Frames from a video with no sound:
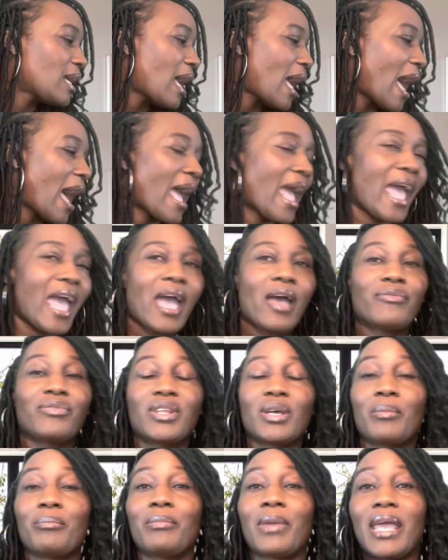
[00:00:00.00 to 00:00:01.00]
I have
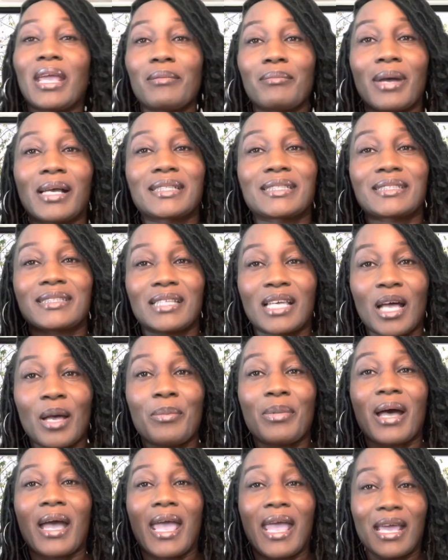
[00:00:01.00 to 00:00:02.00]
them make my sub
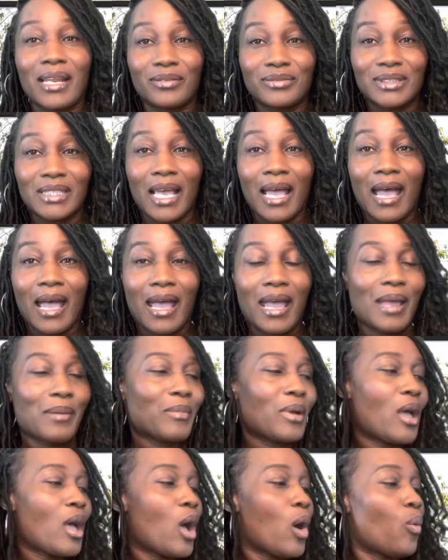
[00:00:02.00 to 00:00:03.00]
ahead of
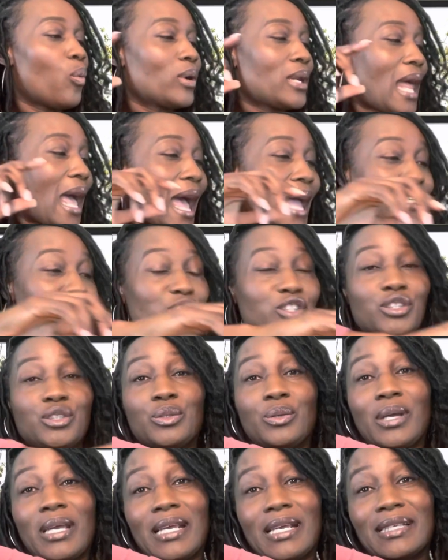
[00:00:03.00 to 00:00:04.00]
time, what I
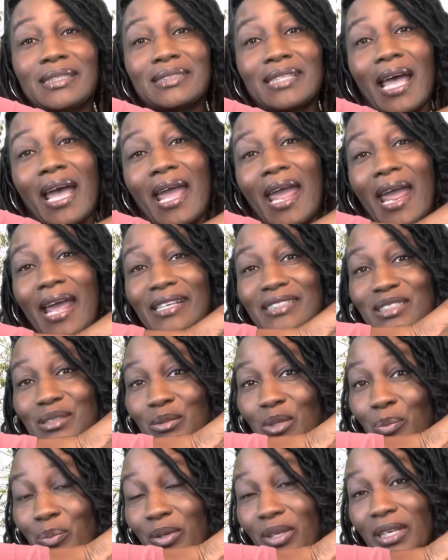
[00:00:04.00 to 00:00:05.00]
do is I ask them
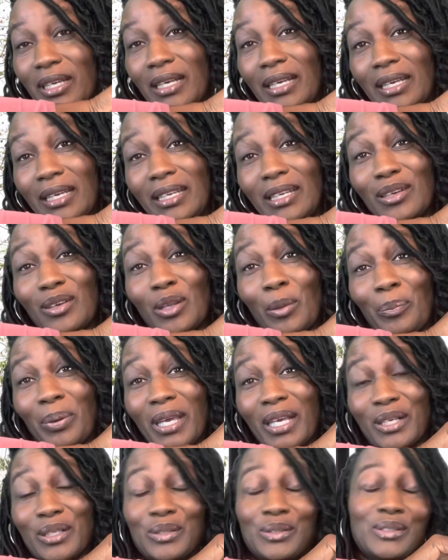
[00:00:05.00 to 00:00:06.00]
to put, you know, the
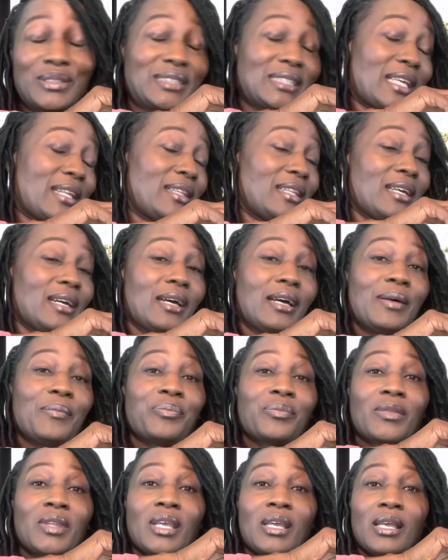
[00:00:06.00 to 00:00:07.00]
pickles and the
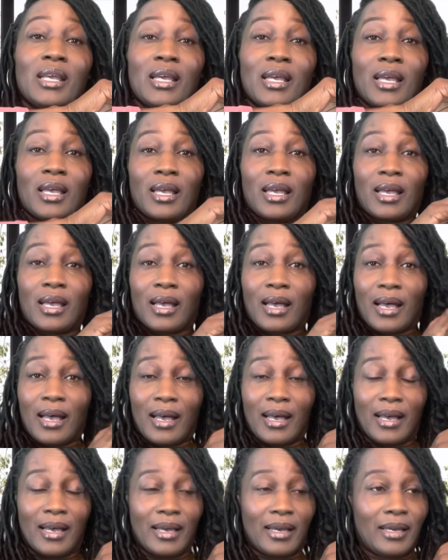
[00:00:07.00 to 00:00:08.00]

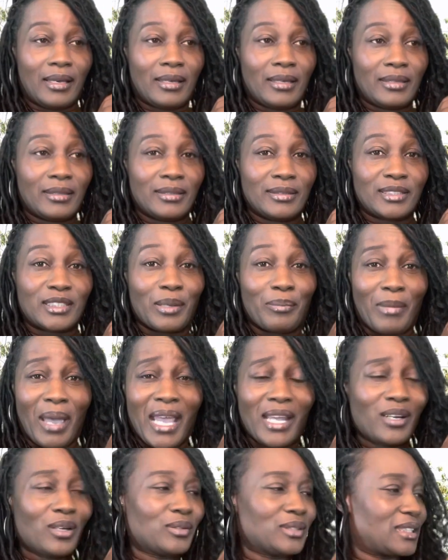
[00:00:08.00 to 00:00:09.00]
uh,
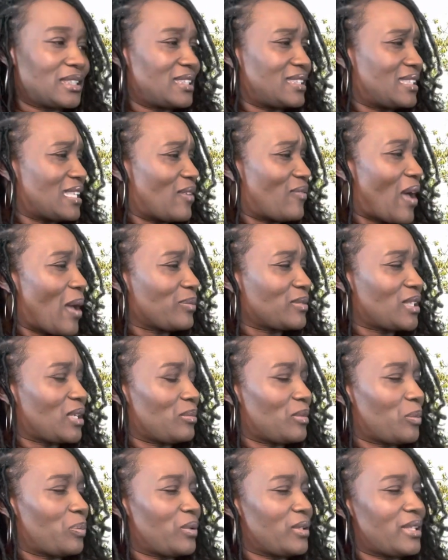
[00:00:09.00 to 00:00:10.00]
tomatoes and stuff. I told
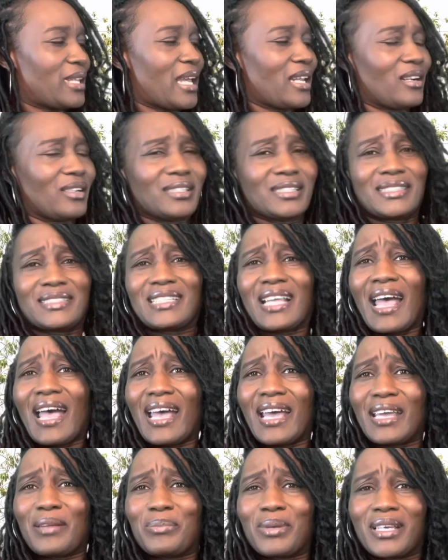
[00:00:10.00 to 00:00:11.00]
them to put that on the
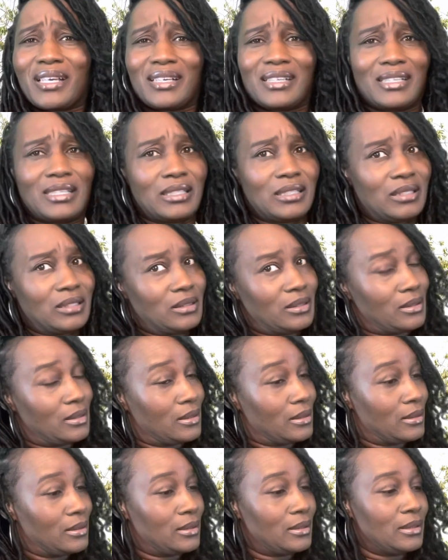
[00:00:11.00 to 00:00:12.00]
side because
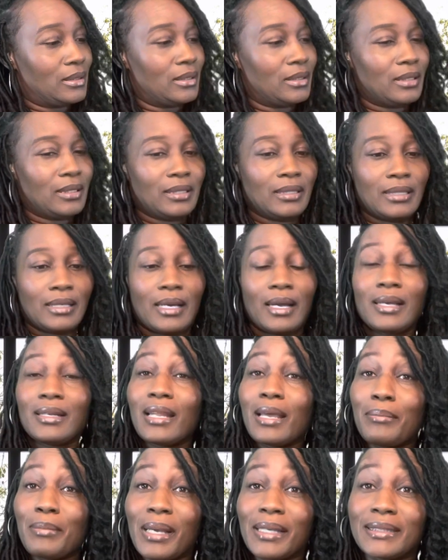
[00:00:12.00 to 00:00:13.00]
I don't
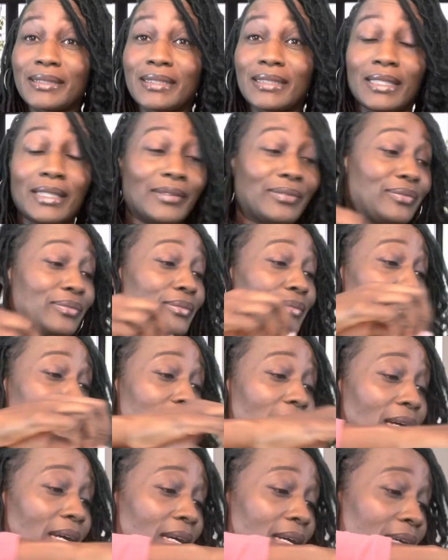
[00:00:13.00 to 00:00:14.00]
like my stuff,
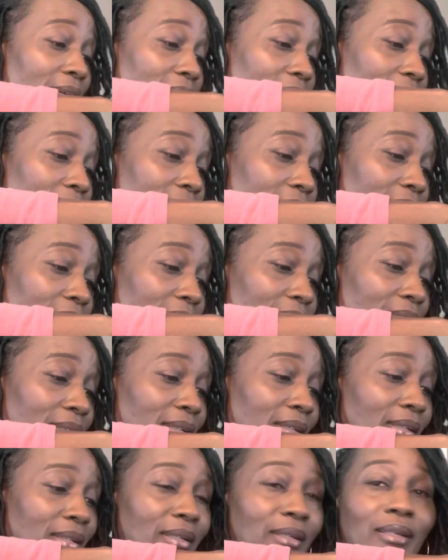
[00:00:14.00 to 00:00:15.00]
uh,
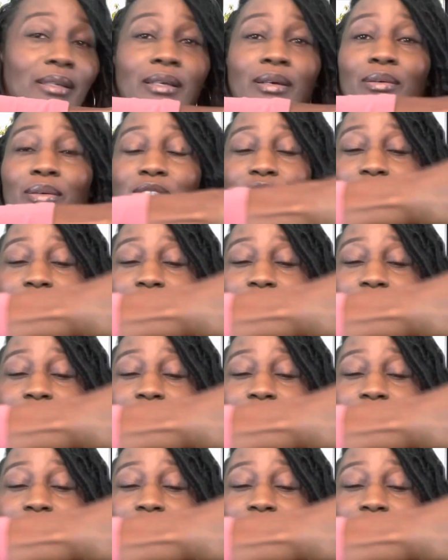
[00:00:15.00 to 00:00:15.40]
what